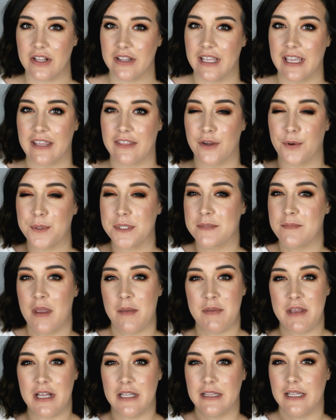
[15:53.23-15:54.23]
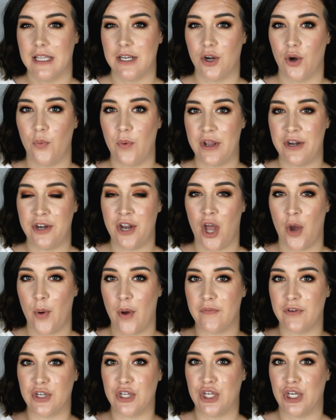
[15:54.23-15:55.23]
Like, there was maybe a little window
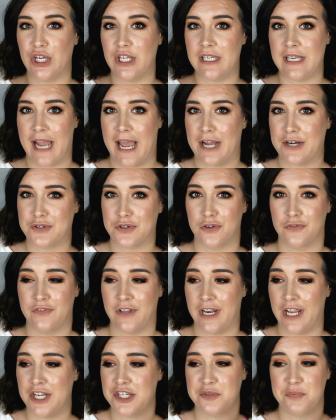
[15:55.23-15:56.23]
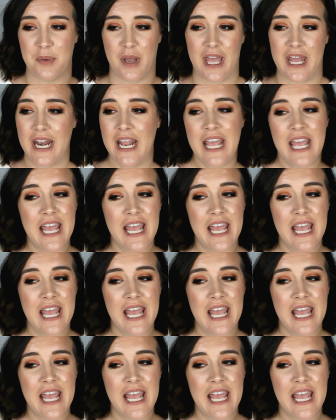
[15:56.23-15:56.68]
of a good natural finish, but